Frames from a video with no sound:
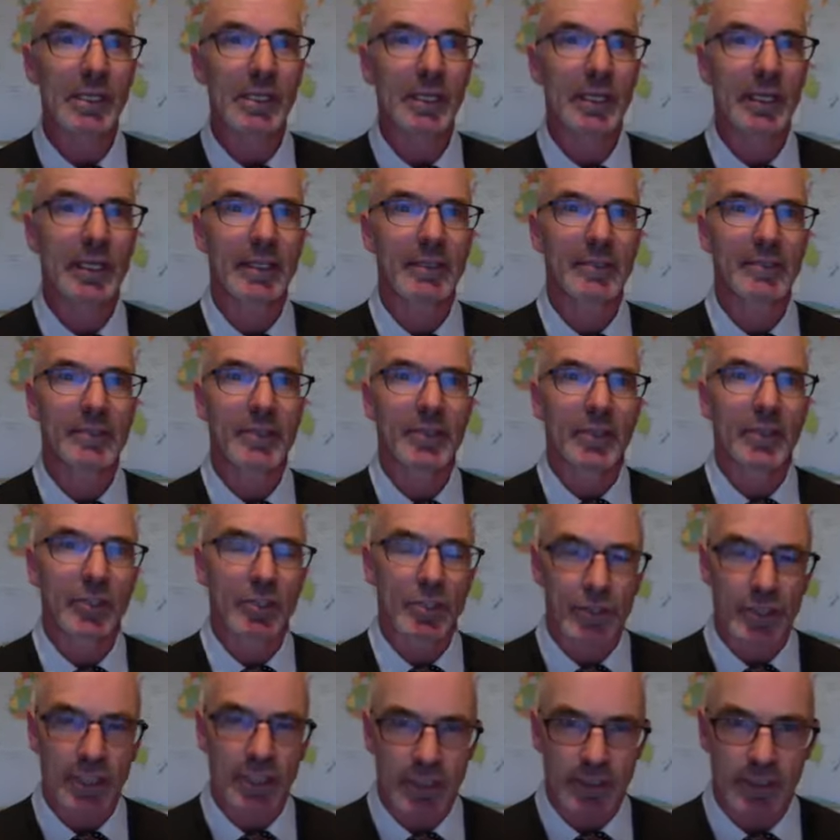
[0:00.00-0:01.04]
Is
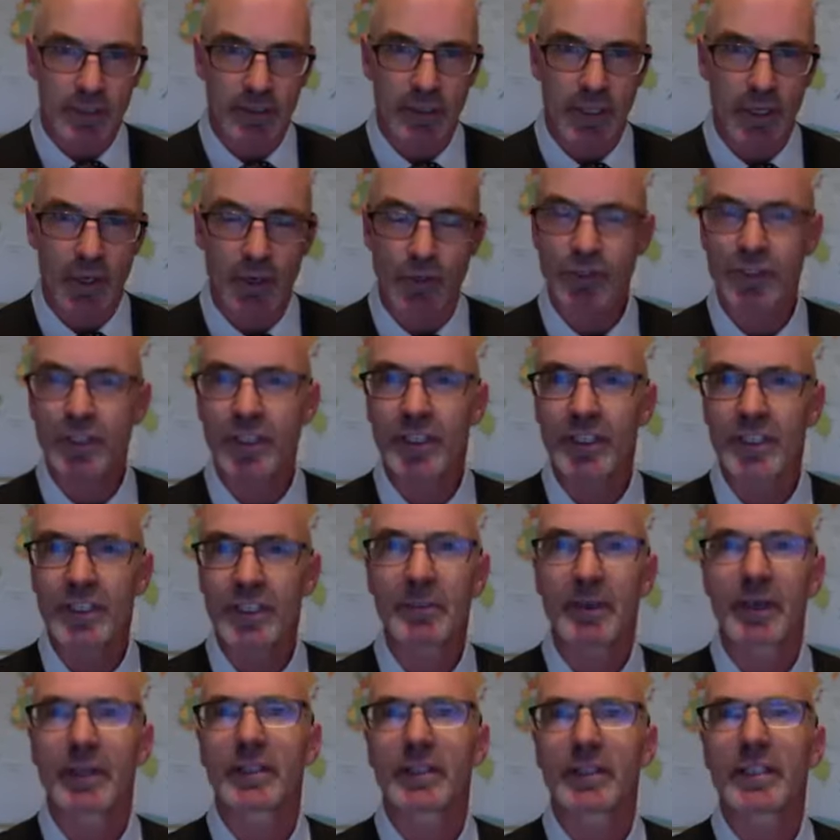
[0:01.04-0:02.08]
you can, coaching is
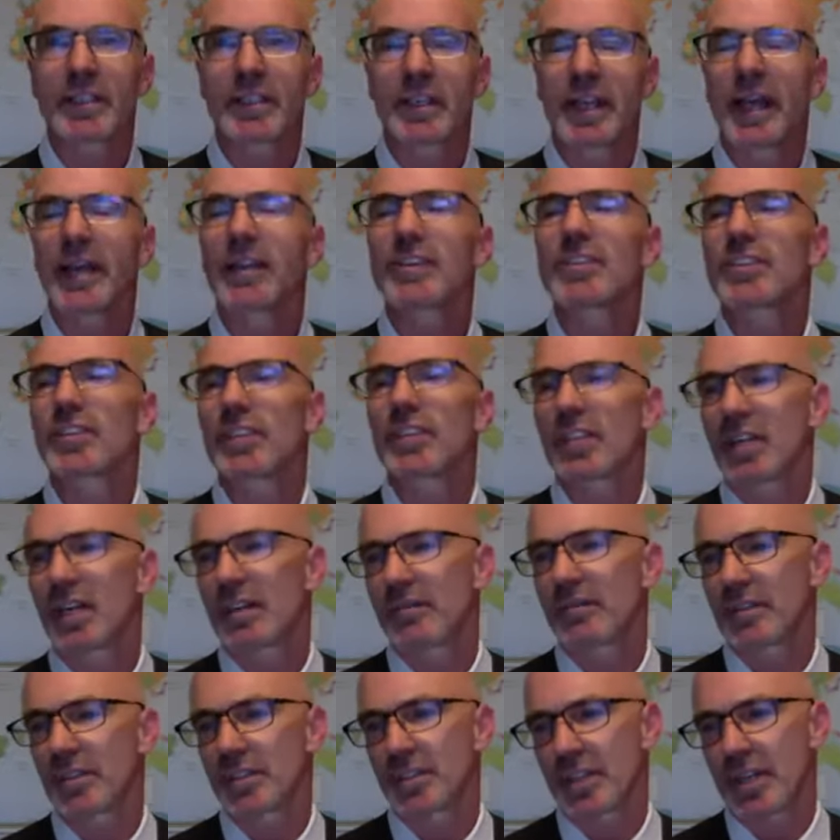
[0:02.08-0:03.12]
about connection and
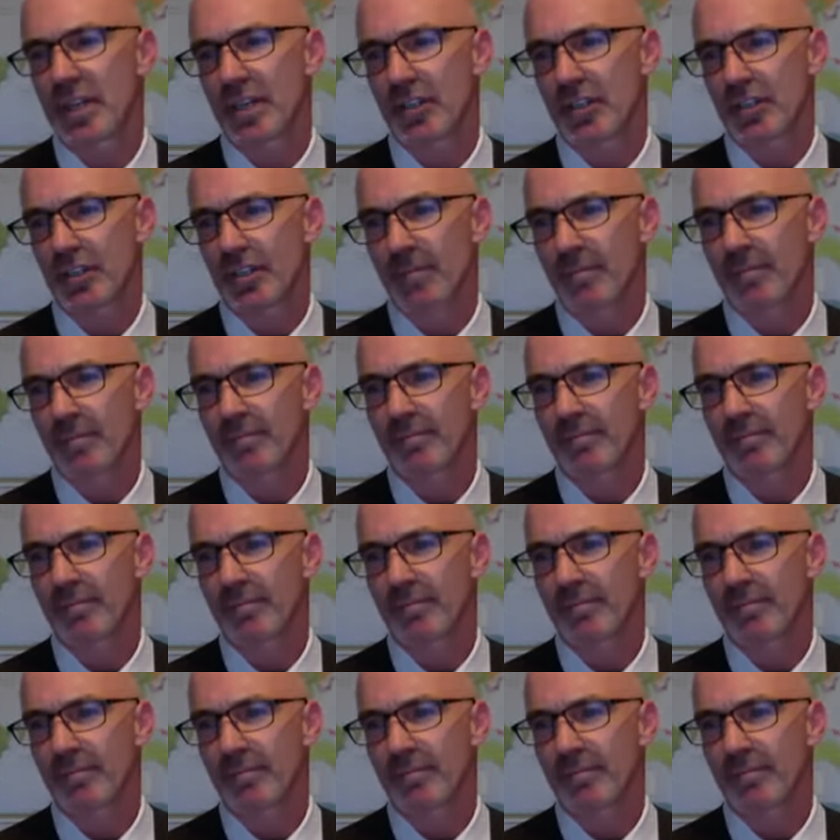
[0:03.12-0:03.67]
conversation.